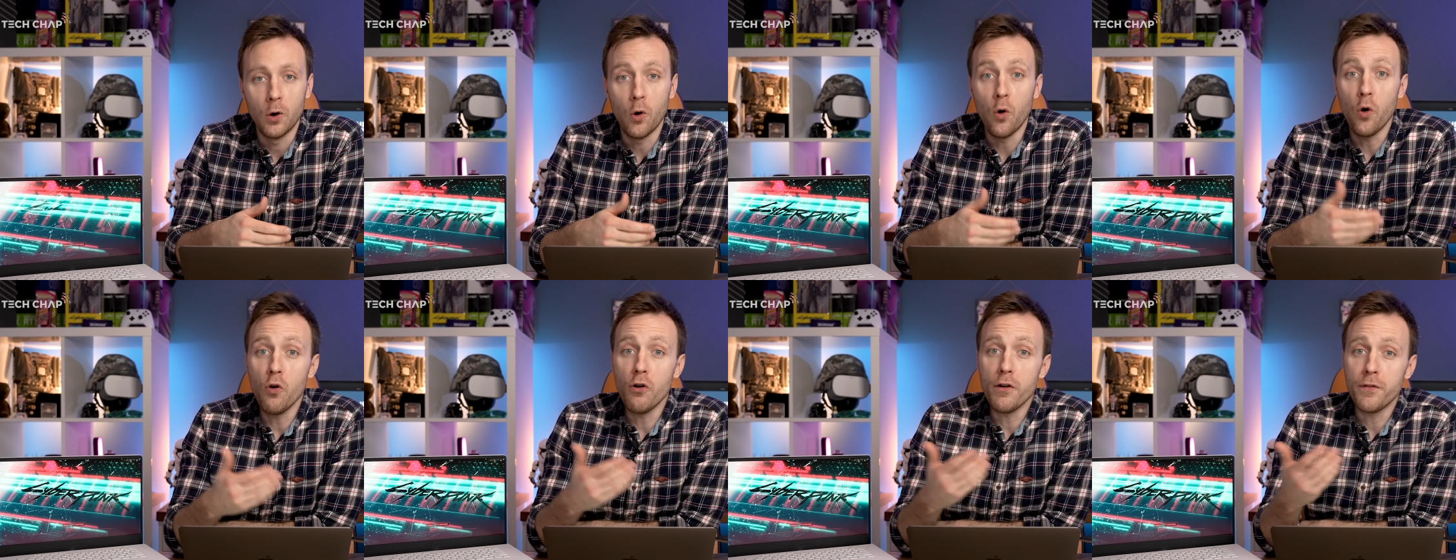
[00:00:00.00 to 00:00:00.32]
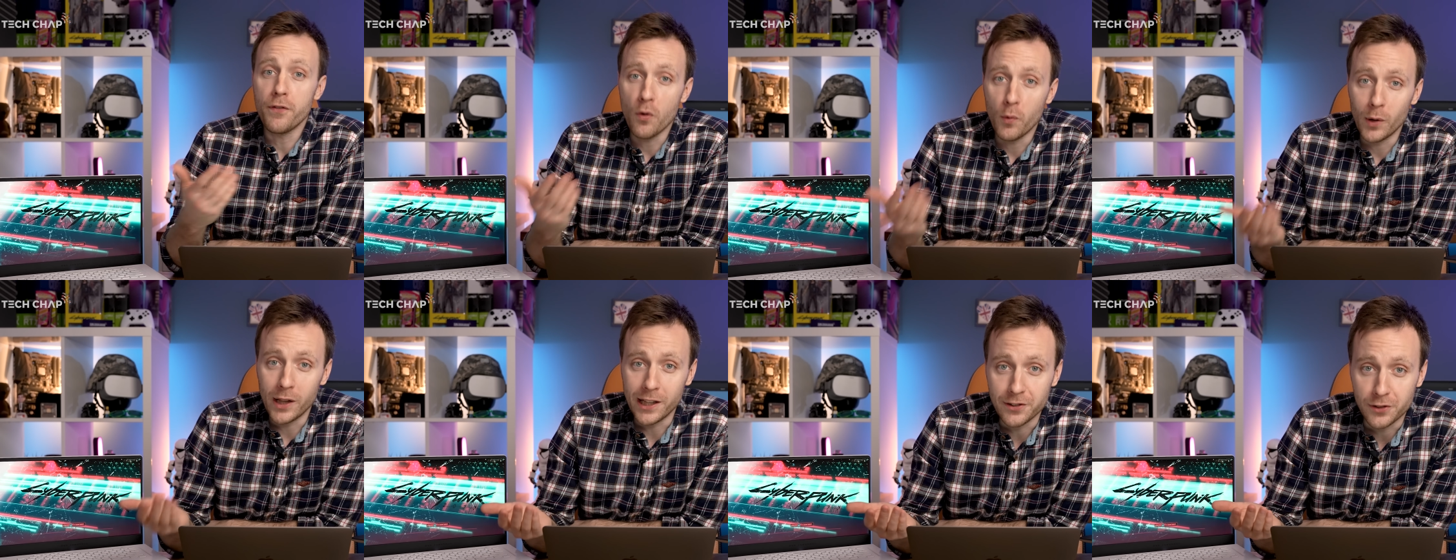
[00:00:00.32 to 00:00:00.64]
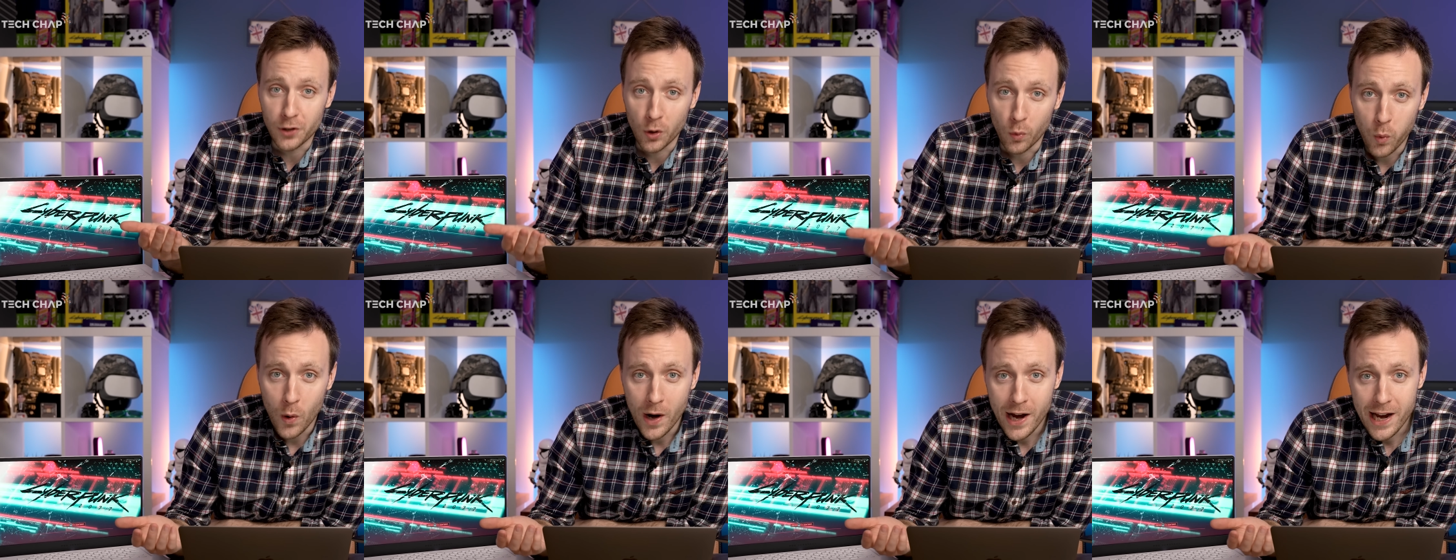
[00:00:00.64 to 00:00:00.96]
or if you're willing
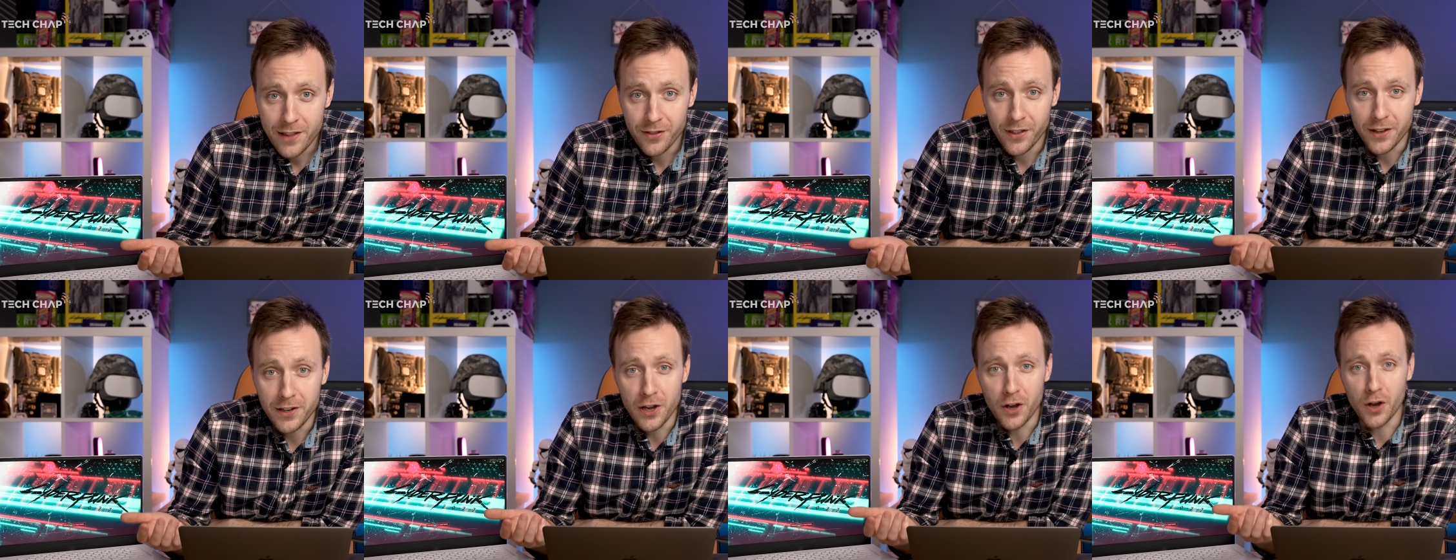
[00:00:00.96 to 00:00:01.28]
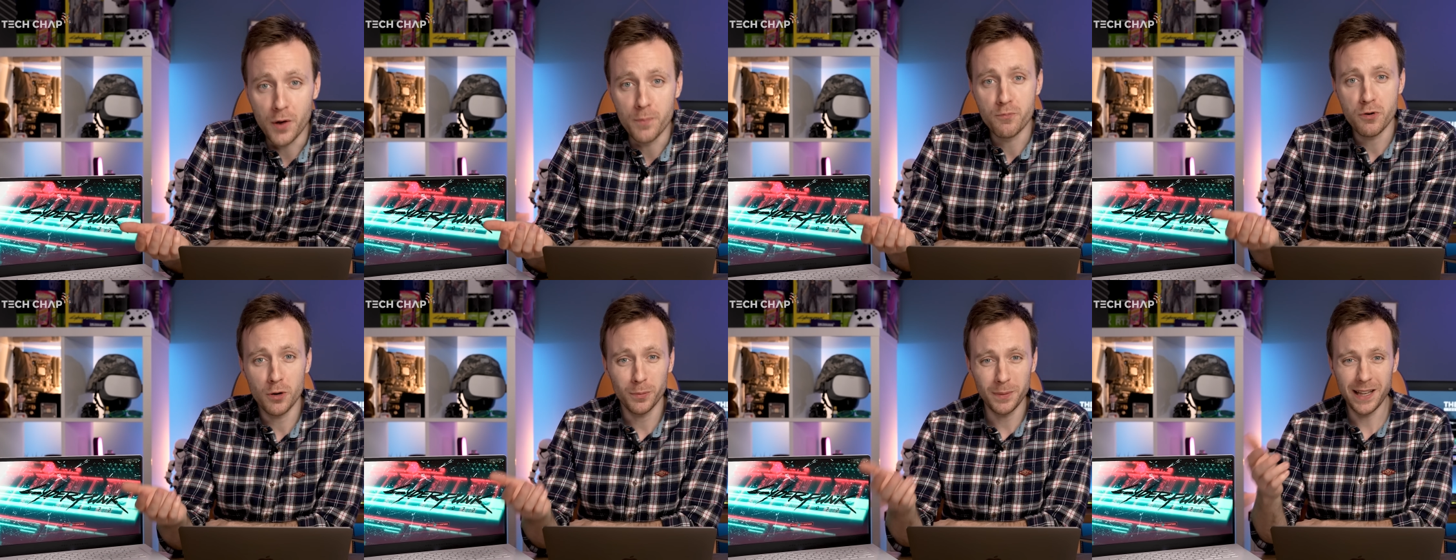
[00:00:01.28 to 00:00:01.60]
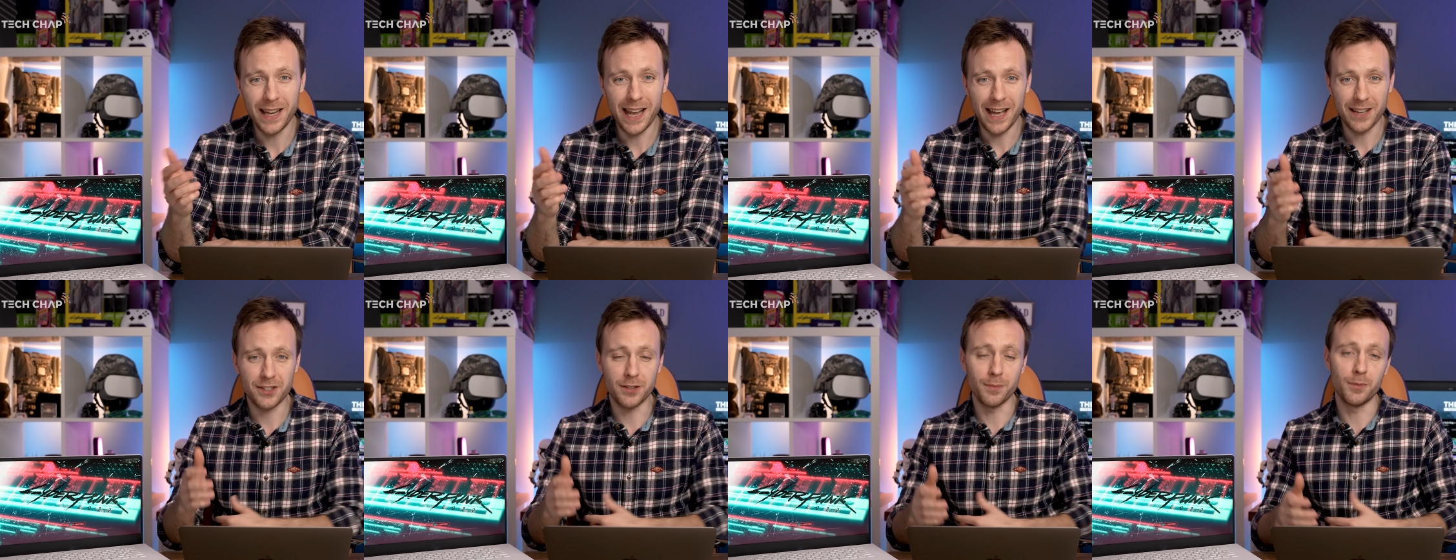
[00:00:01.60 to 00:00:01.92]
to wait, then you can
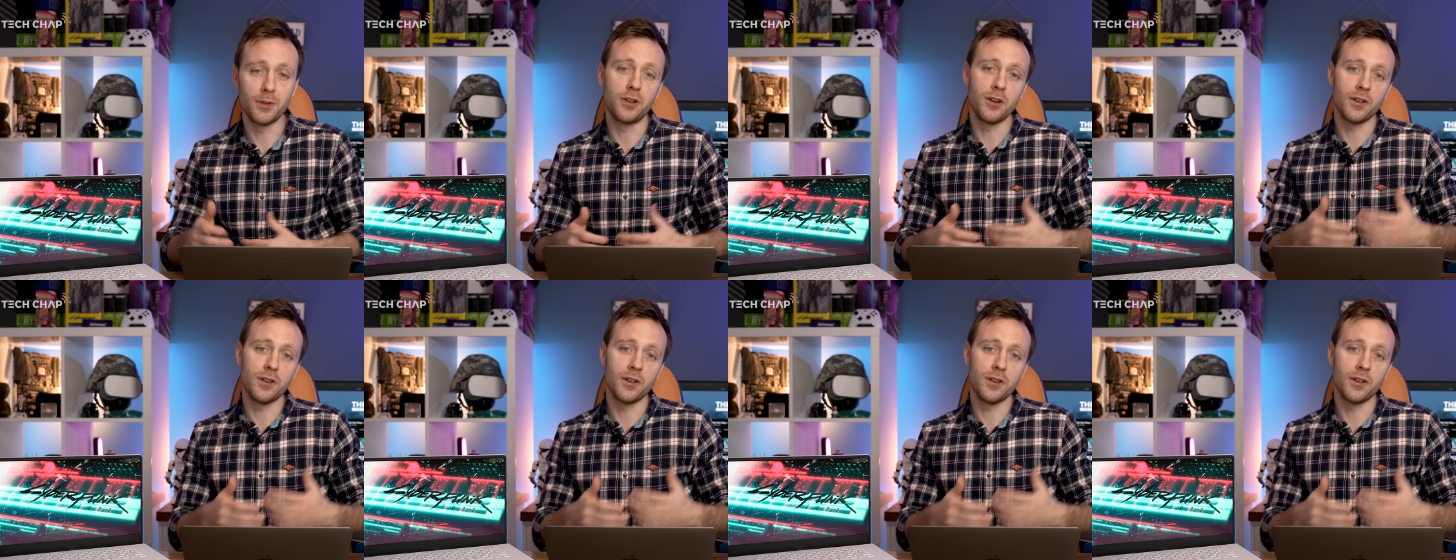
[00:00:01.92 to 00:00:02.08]
probably get some